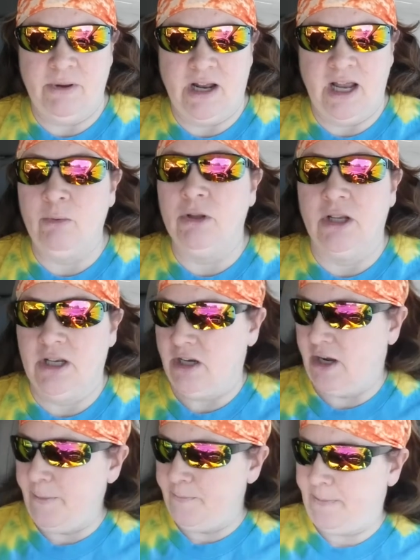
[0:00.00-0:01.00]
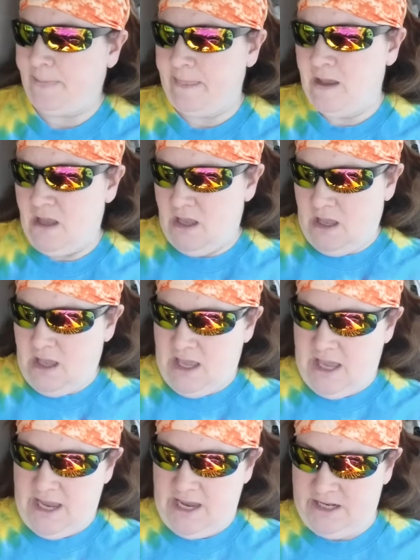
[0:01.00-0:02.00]
but I will look it up.
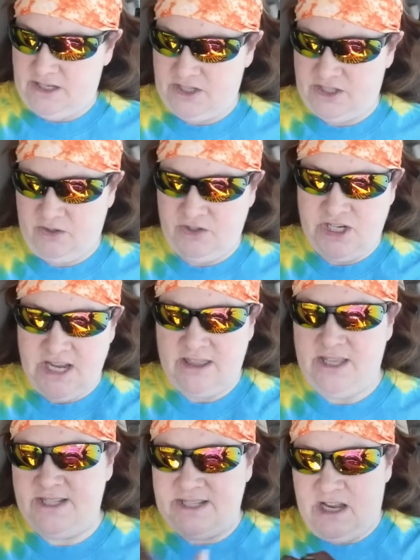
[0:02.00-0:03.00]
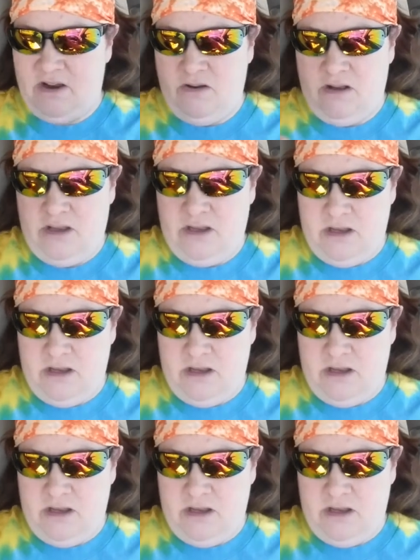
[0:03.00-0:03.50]
And so check this out.